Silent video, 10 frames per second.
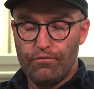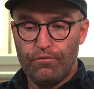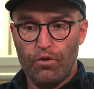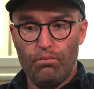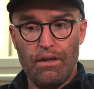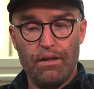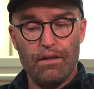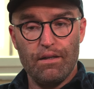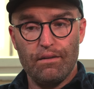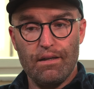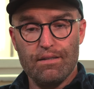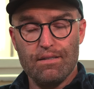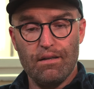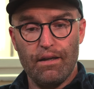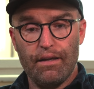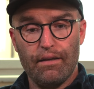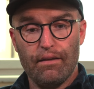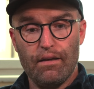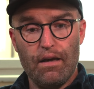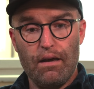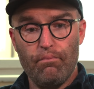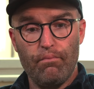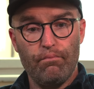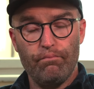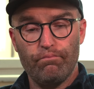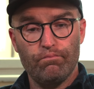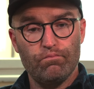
For me, that's like um,